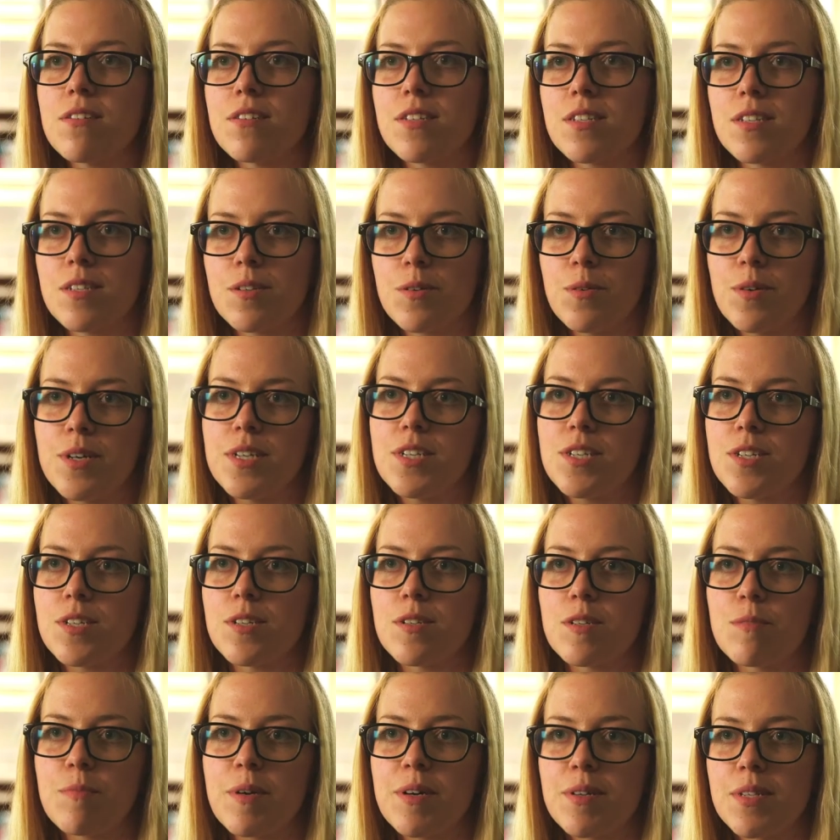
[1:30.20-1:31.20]
asks a
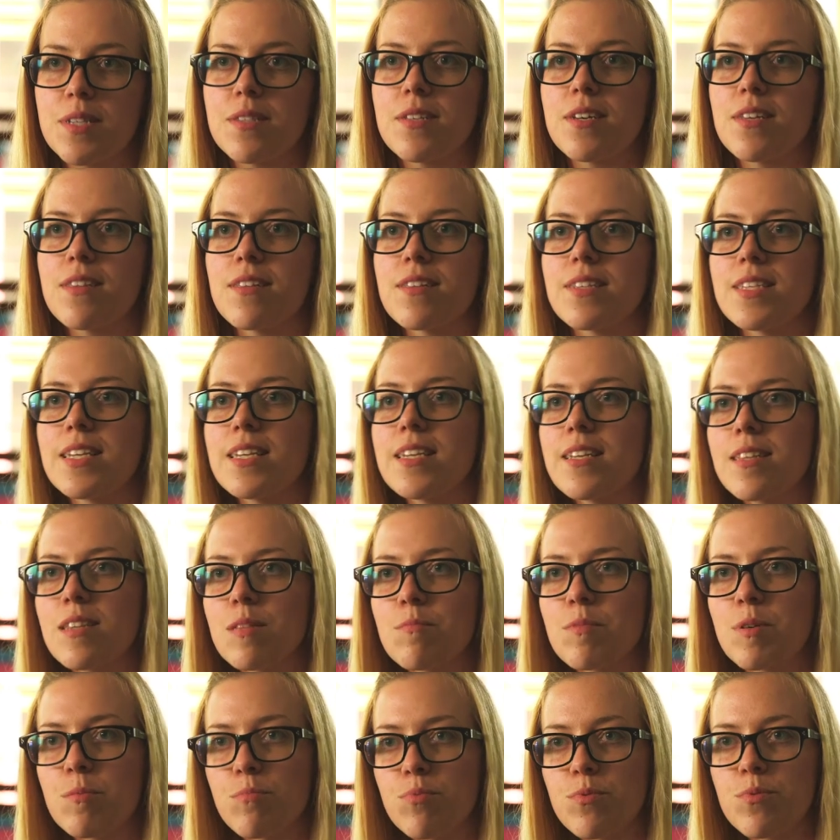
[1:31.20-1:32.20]
question about something that's a
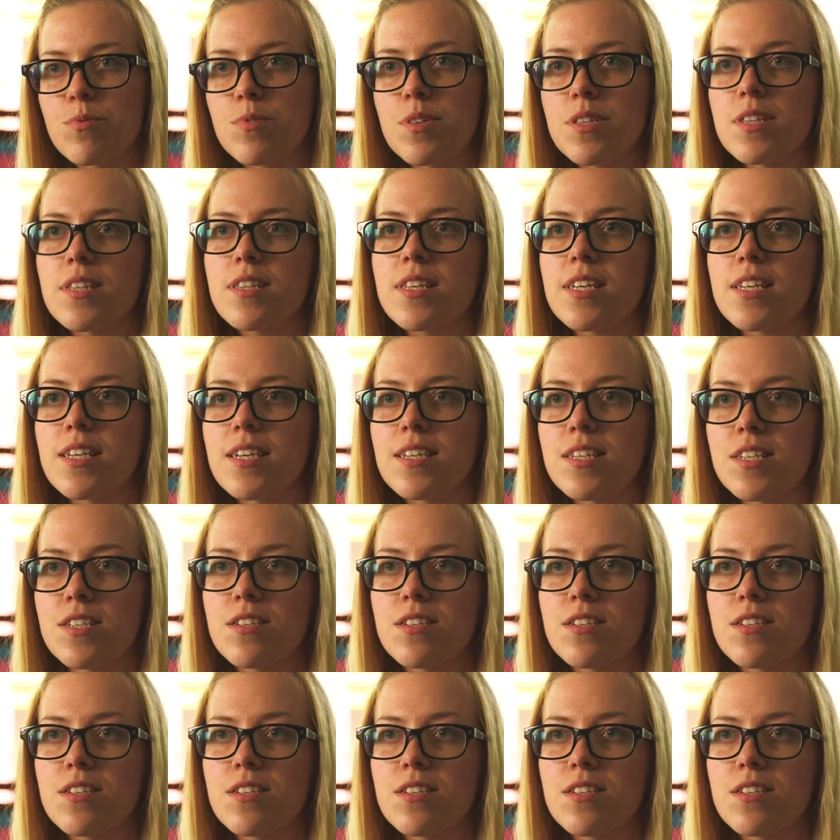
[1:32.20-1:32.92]
little bit broader than they need